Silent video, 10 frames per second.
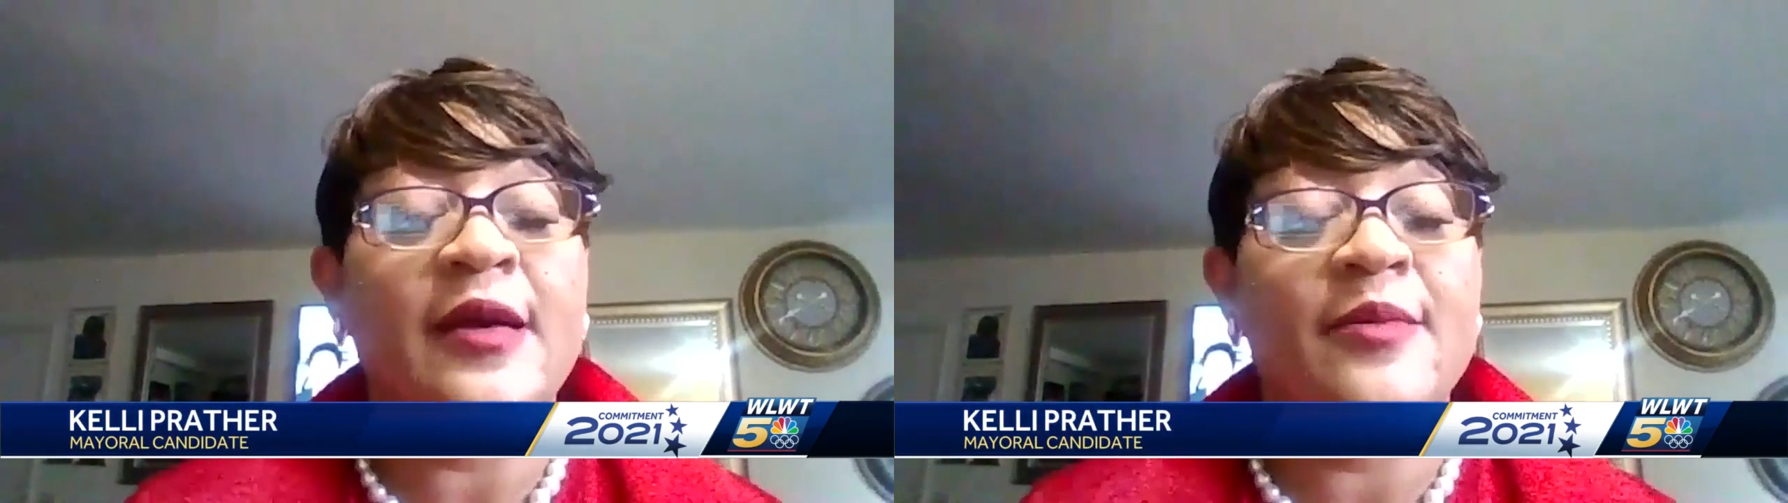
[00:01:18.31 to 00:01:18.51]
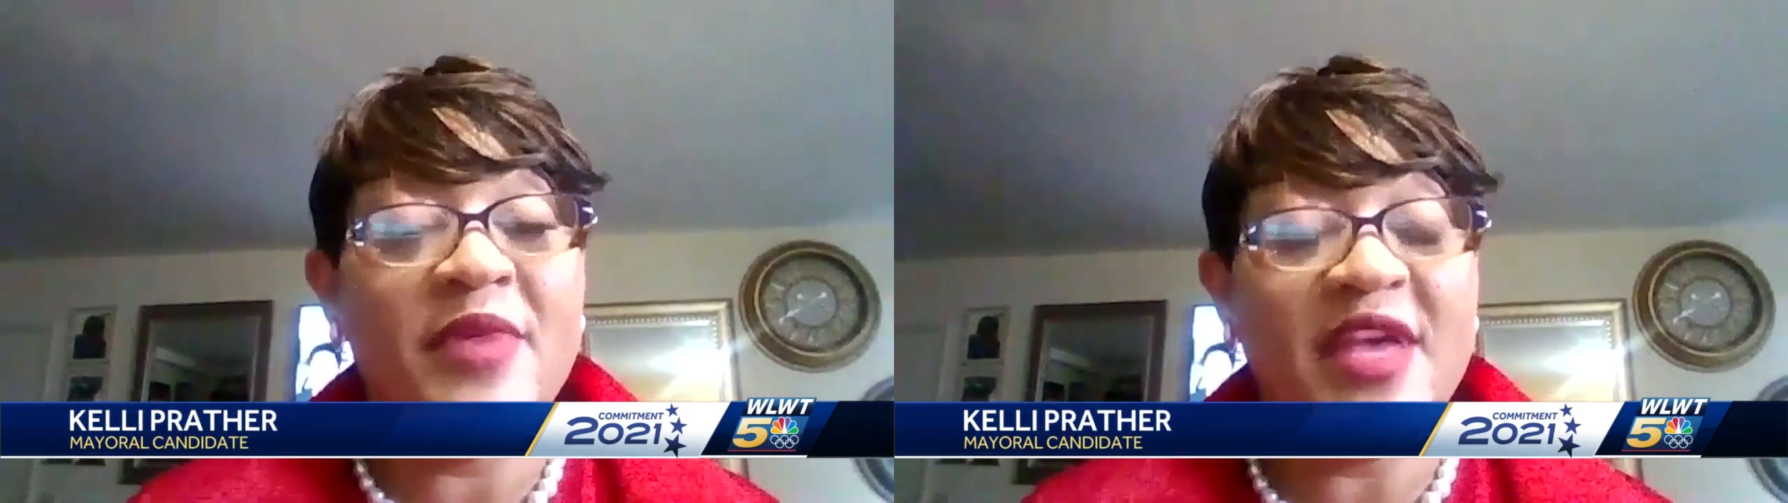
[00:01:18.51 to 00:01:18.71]

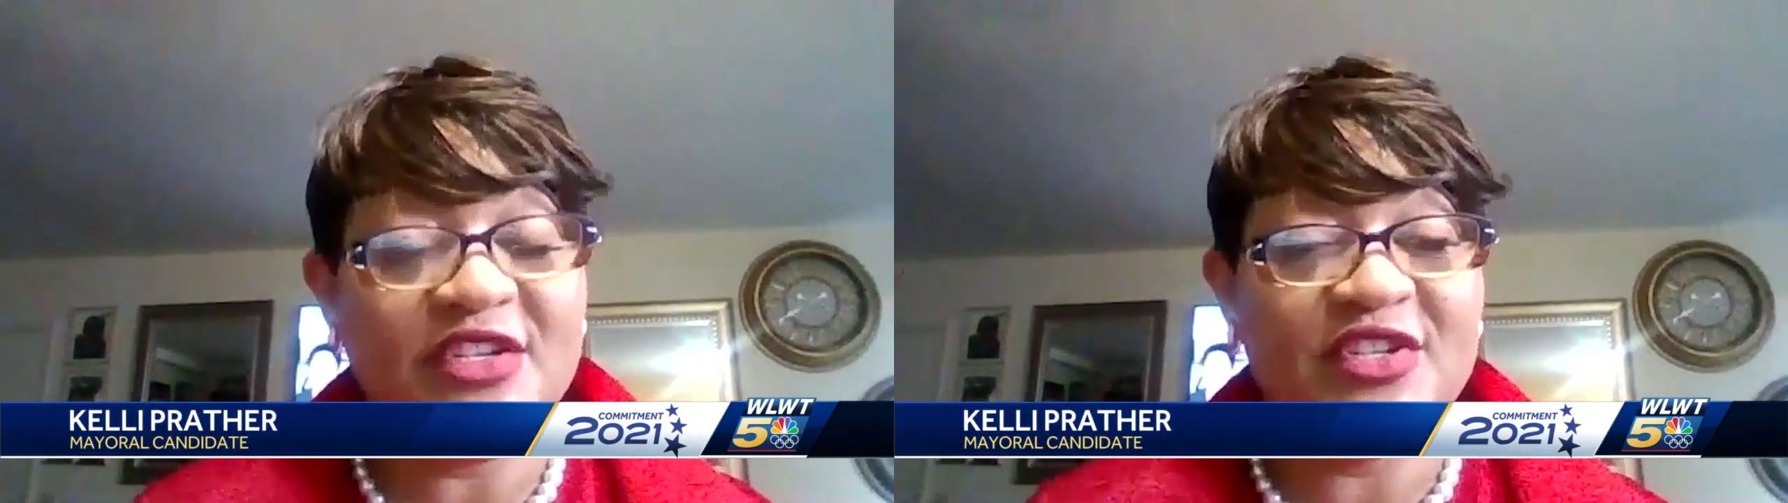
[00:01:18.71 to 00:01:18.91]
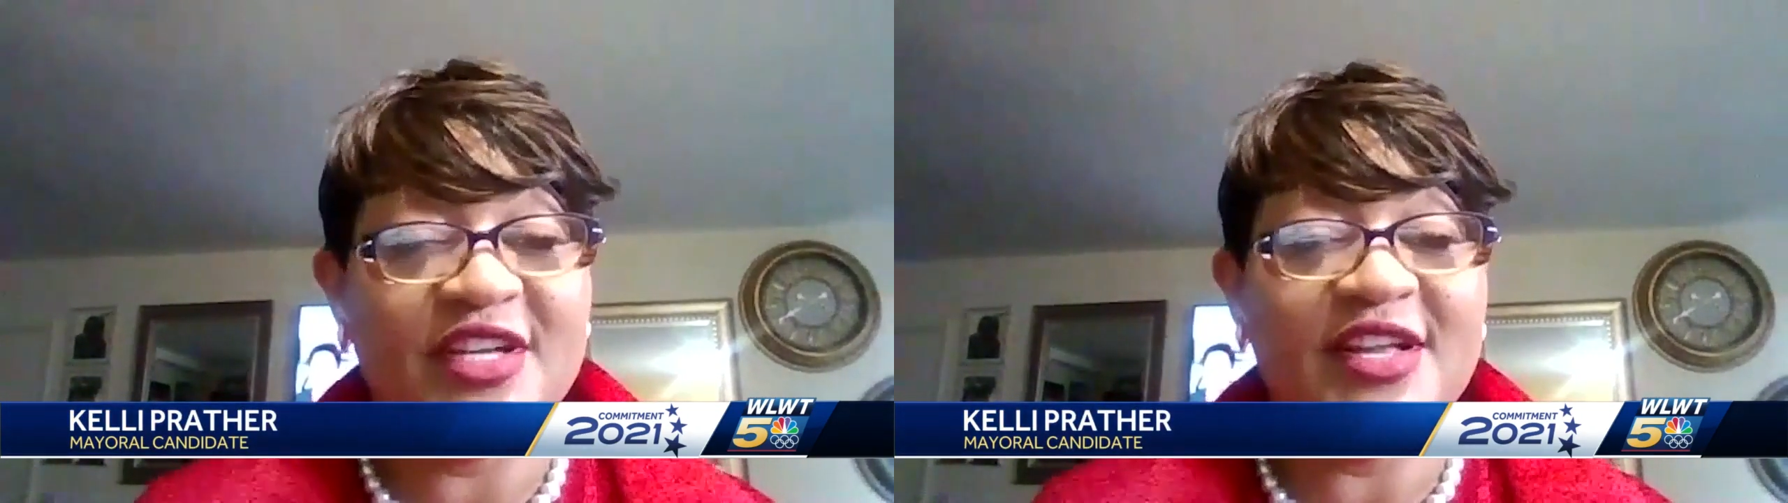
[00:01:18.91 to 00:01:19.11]

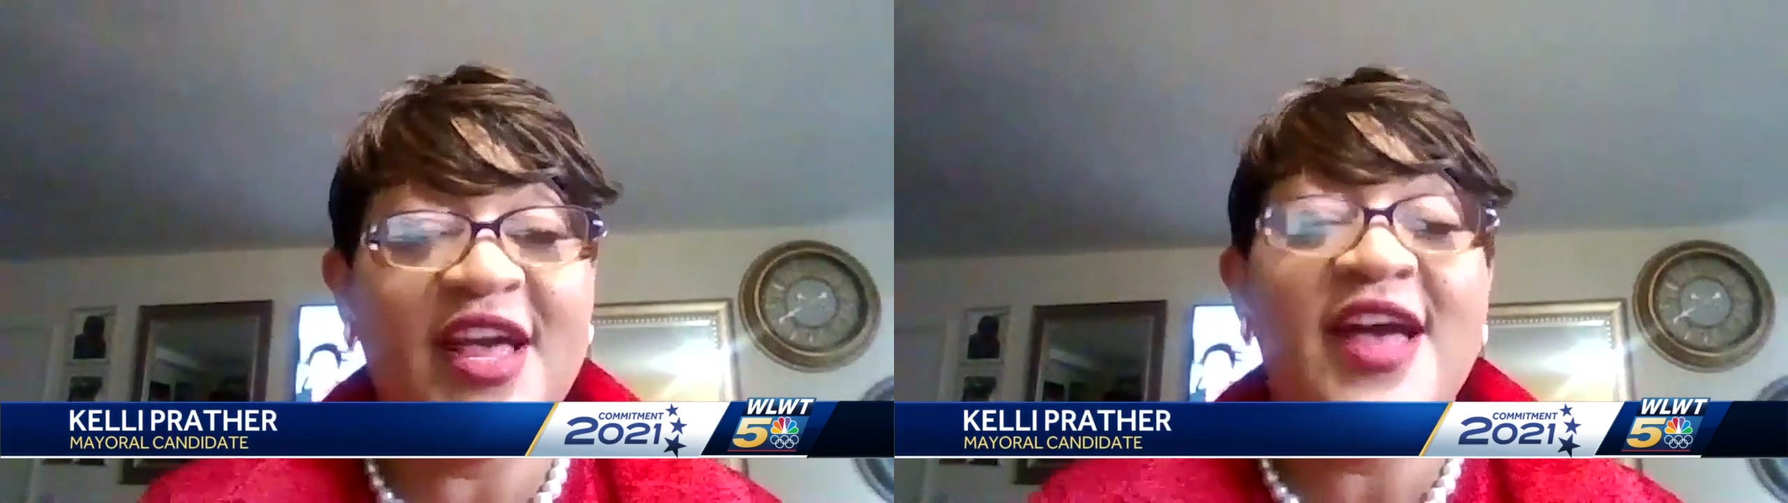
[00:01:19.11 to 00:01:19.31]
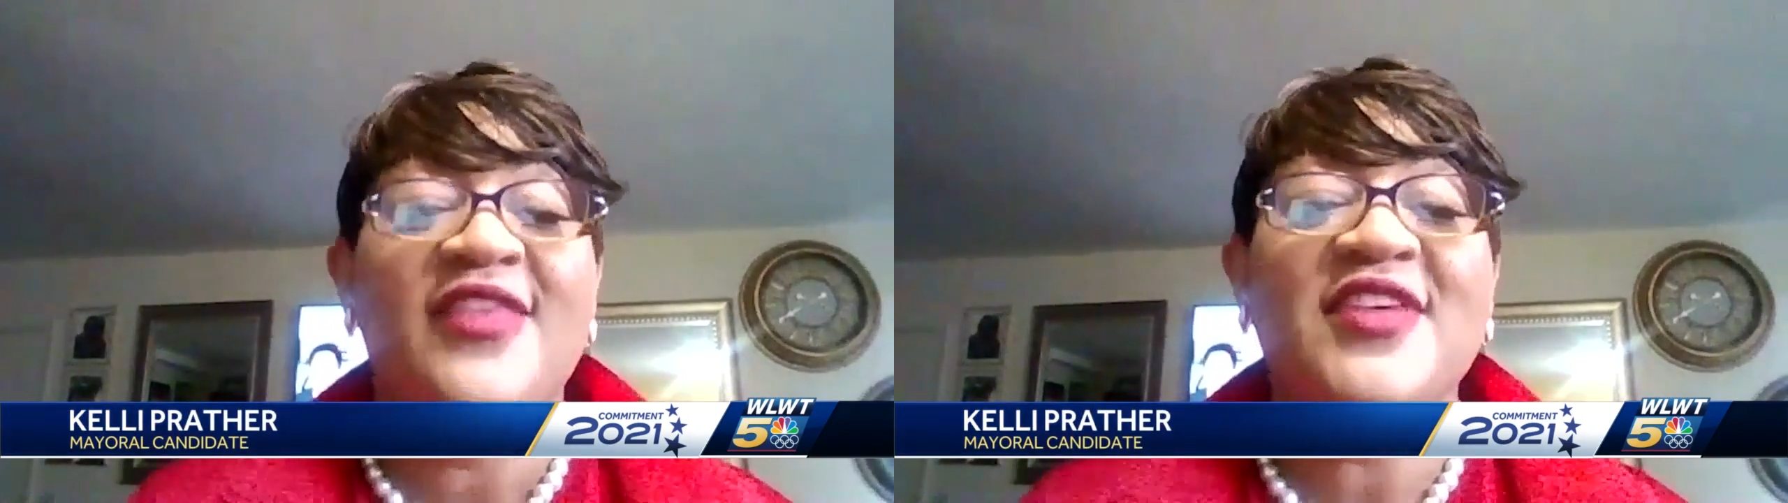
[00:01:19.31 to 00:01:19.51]

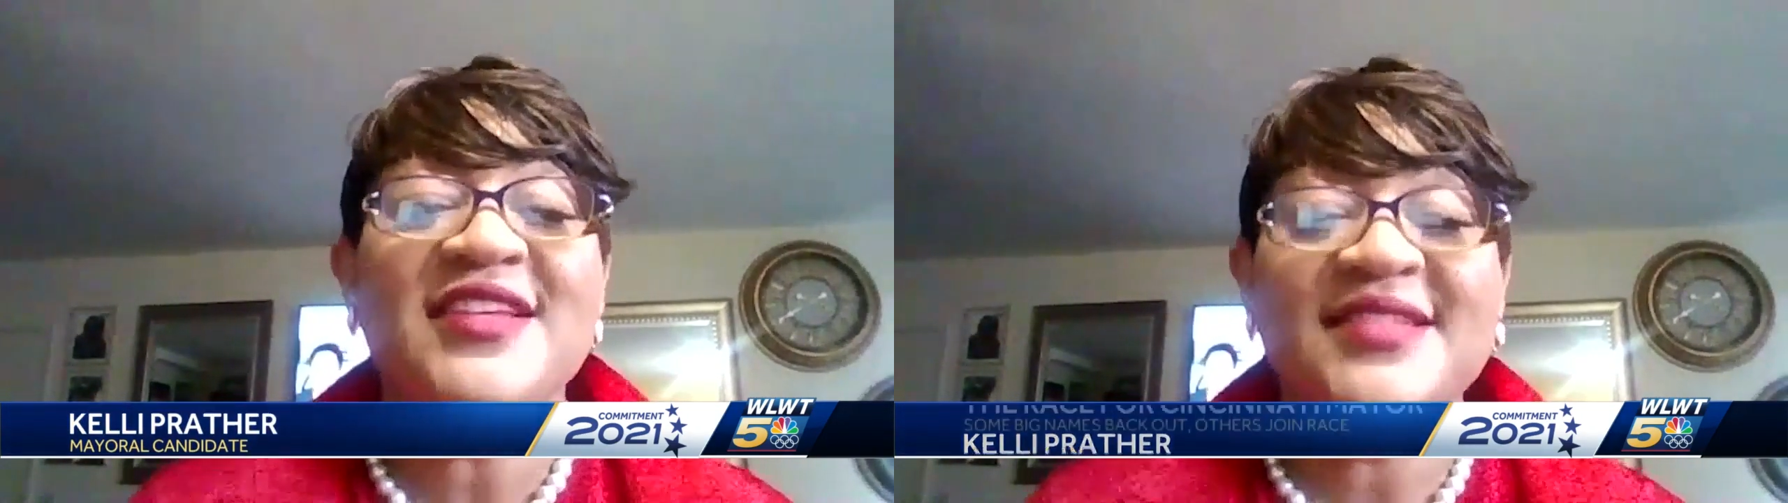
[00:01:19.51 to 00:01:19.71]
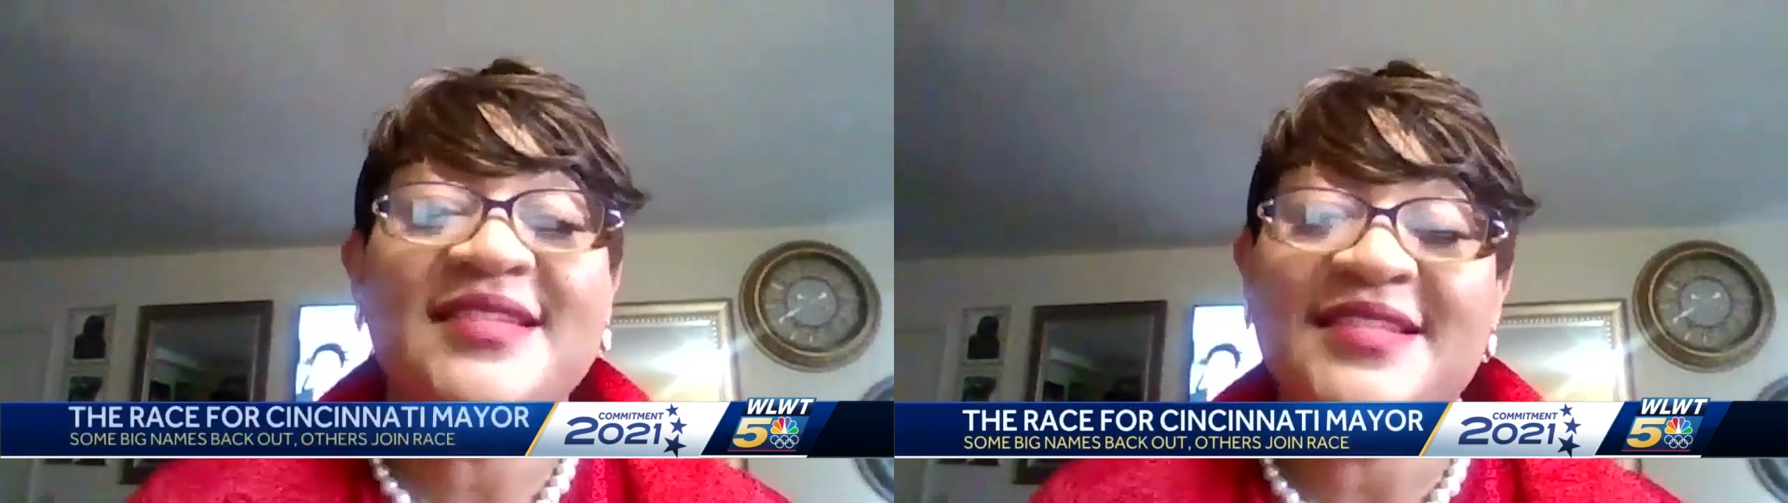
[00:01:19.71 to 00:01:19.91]
commission
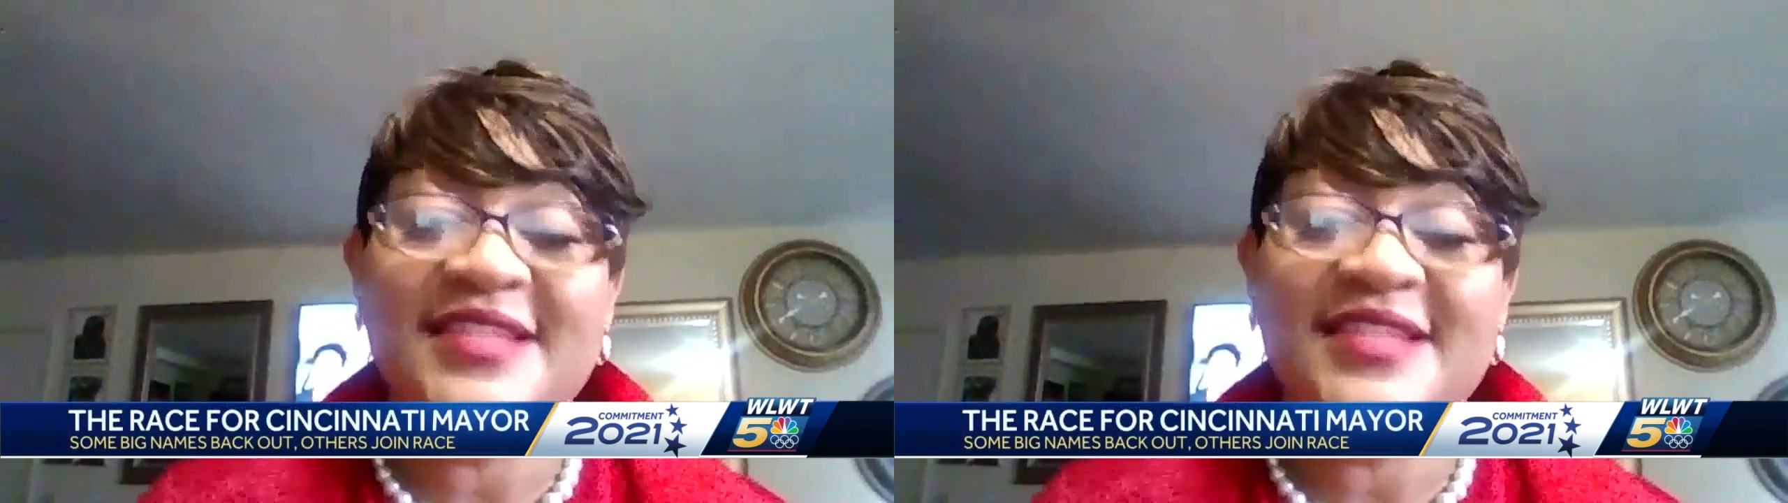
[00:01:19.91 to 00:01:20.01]
this is